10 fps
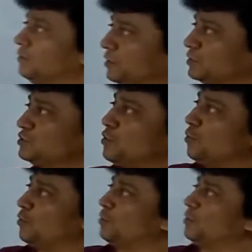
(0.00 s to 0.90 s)
There is
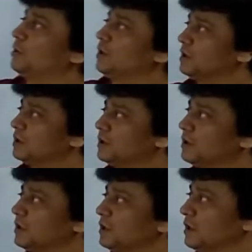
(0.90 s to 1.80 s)
no
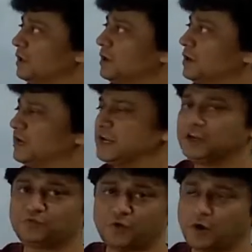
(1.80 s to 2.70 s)

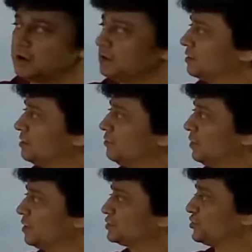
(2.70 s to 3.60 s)
need for
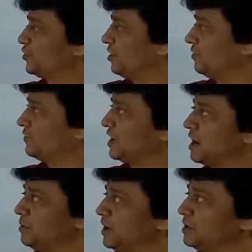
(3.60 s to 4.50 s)
velocity of
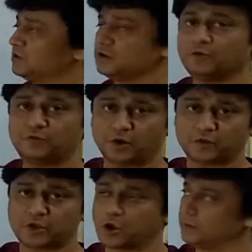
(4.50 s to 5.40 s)
image for
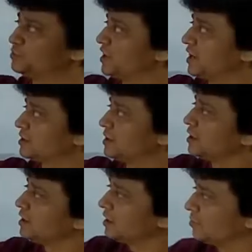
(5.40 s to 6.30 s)
the object,
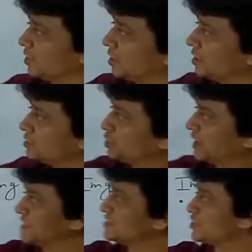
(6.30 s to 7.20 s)
because you
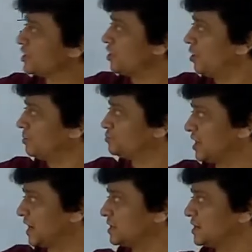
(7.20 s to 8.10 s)
can see
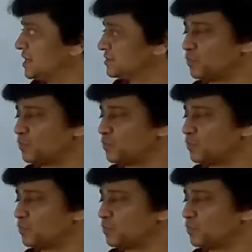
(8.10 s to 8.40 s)
object is